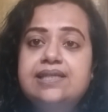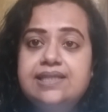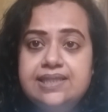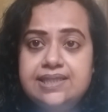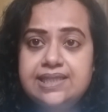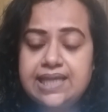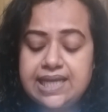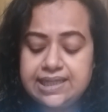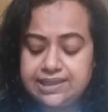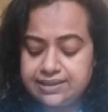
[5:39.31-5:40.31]

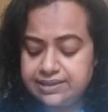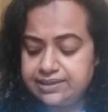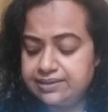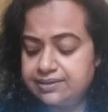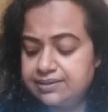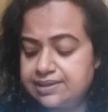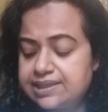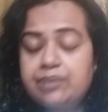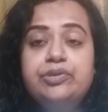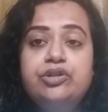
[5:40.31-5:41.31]
inside the
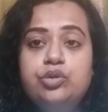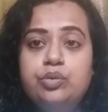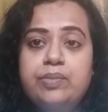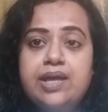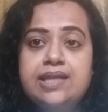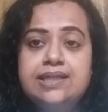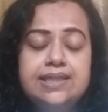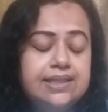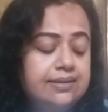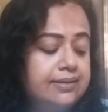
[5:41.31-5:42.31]
Summer Romance